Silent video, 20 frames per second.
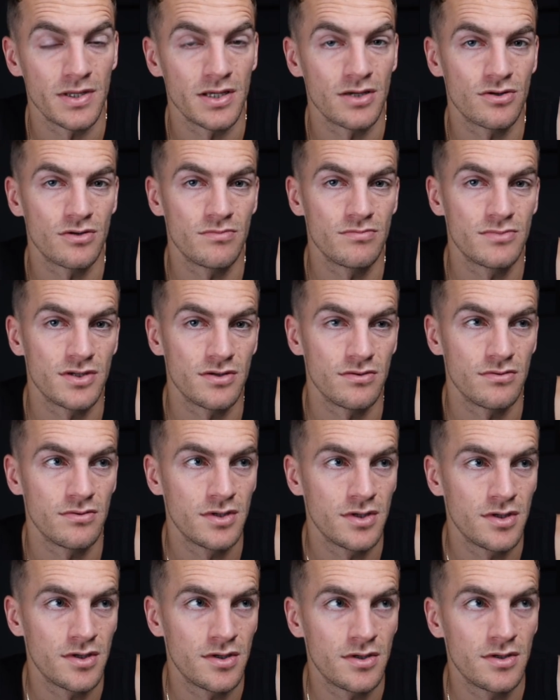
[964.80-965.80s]
income to
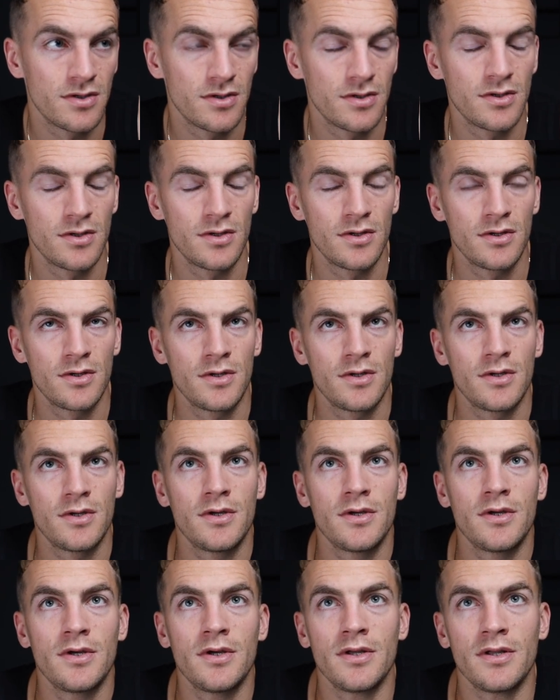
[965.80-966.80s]

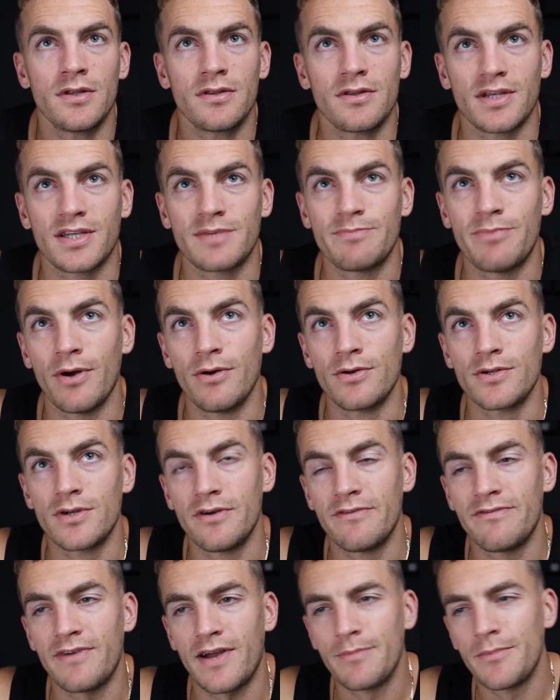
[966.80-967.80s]
dispose
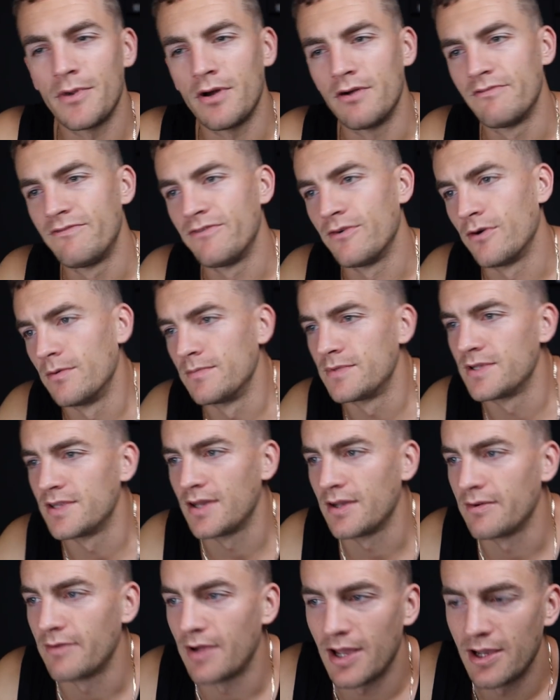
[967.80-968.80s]
of. I'm not on form
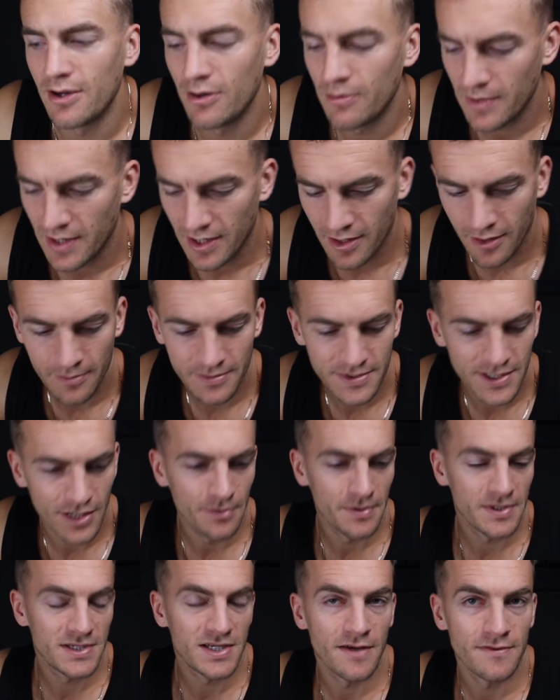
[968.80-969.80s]
today, right? I hope that helps.
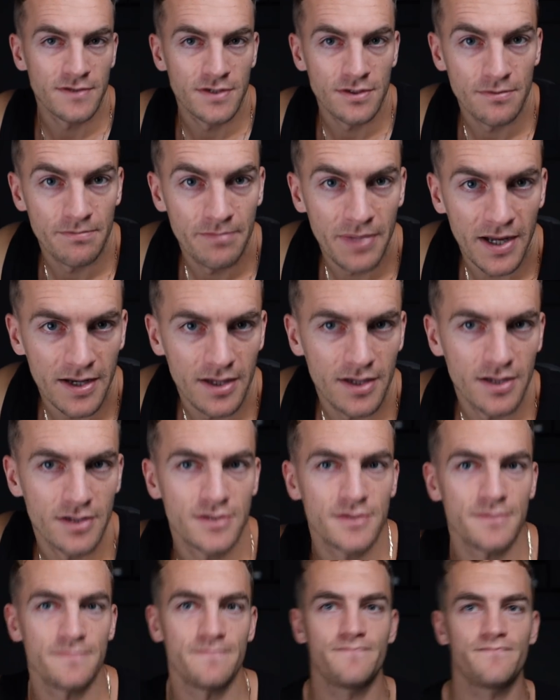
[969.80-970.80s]
So it saves you some
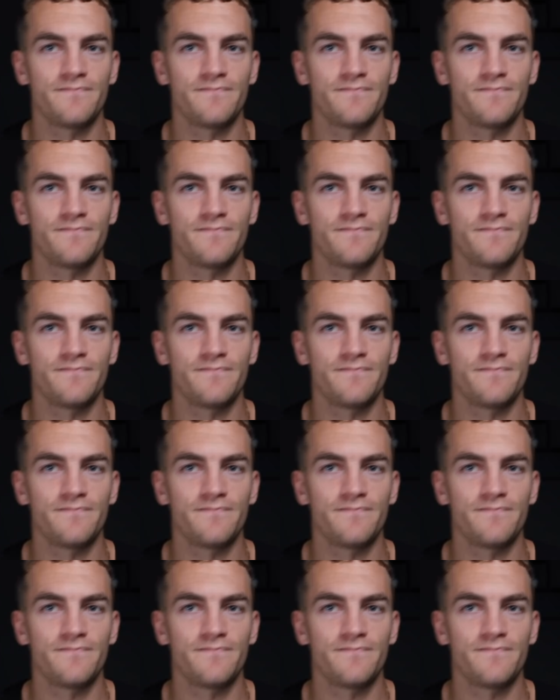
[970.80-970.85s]
pennies.